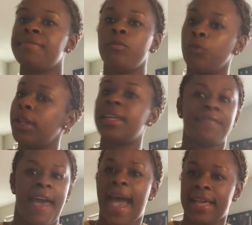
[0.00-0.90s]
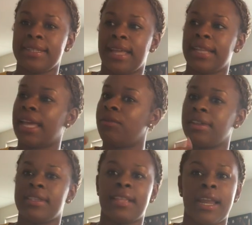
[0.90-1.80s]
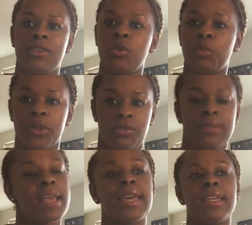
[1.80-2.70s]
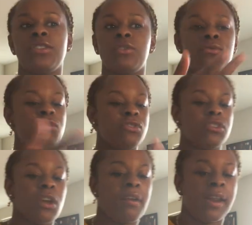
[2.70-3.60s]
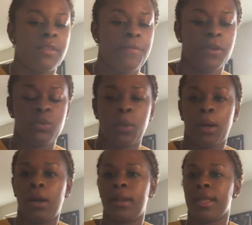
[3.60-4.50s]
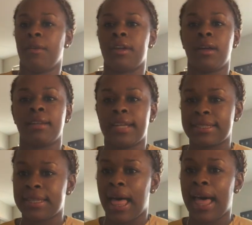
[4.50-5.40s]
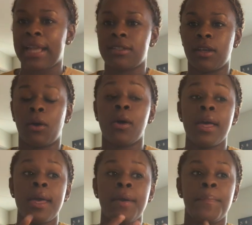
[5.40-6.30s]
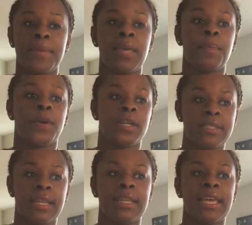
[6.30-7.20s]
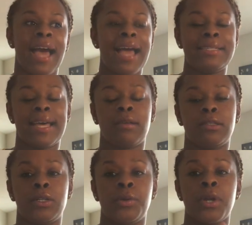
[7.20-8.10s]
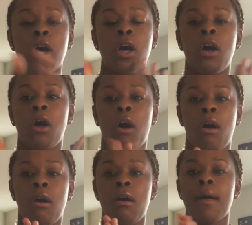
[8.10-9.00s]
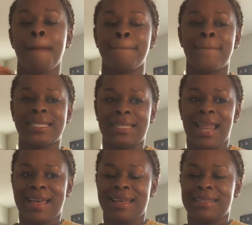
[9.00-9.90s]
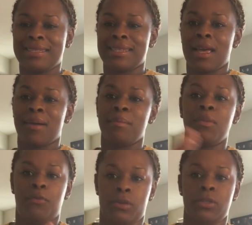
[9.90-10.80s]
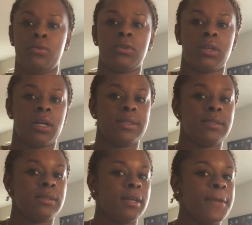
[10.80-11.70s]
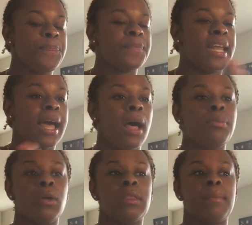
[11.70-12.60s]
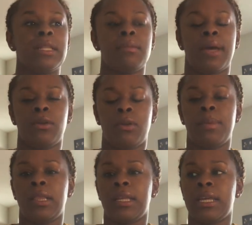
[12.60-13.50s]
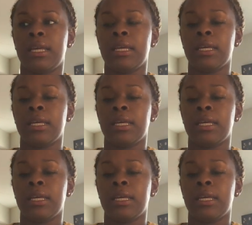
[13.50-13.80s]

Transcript: really fast. Like, they read the slide in 2.3 seconds. You just start writing the first word. They're already on the next slide. So me personally, I download all my slides before school starts. And I upload them into my Notability